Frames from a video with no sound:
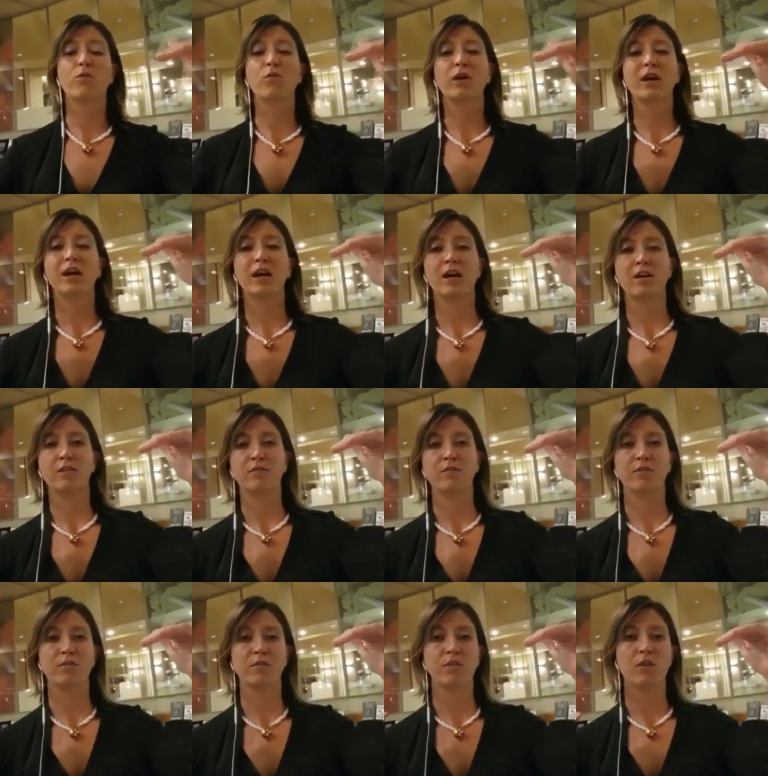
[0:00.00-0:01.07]
we have
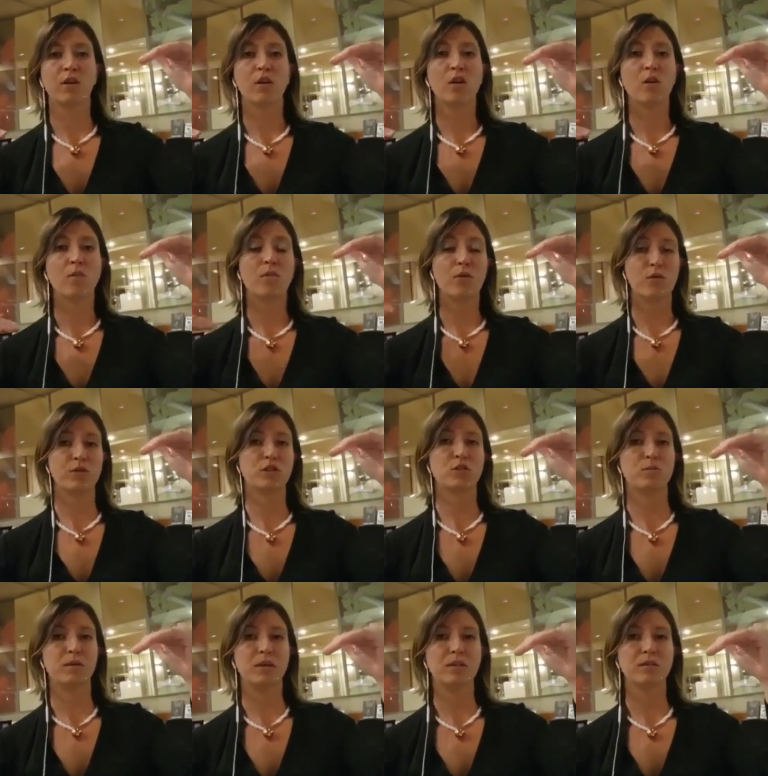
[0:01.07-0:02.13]
more
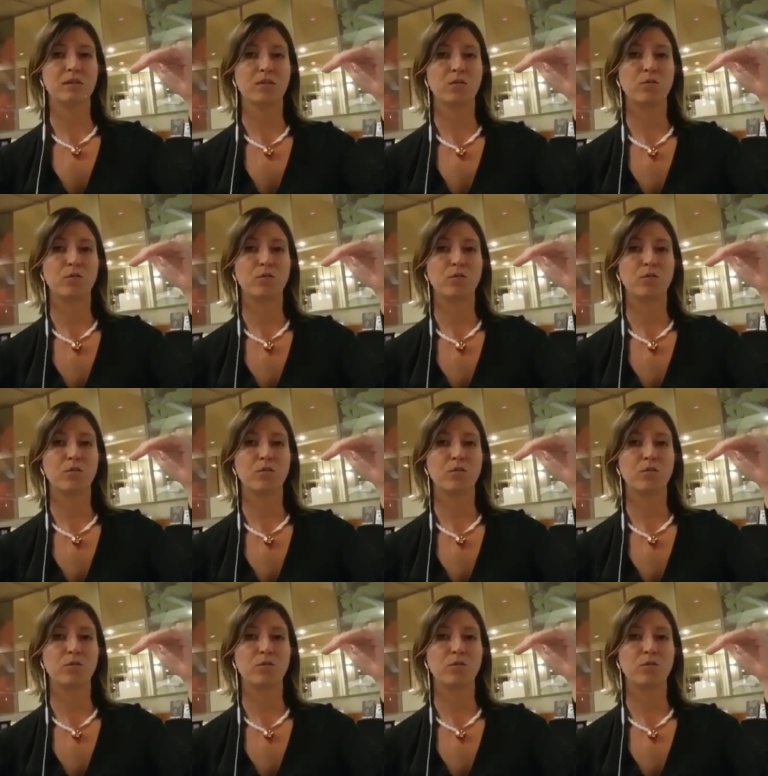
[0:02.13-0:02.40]
speed,